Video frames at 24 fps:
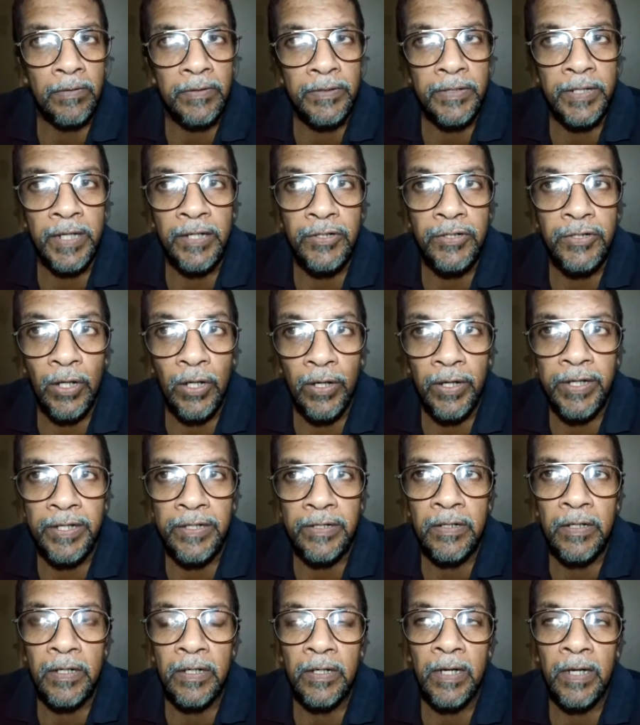they join
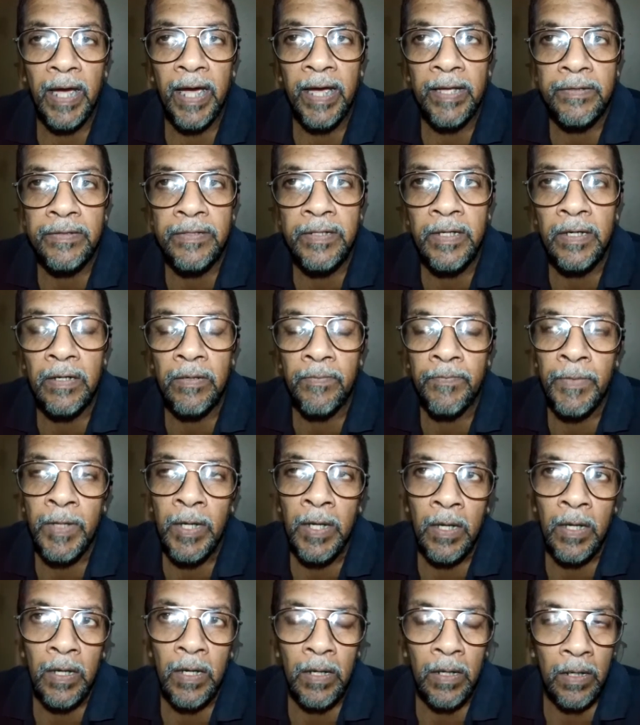at the
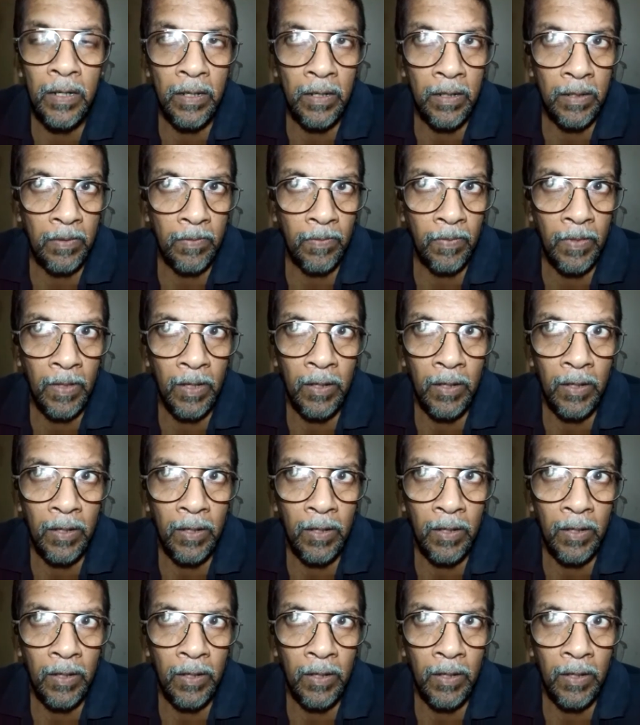uh,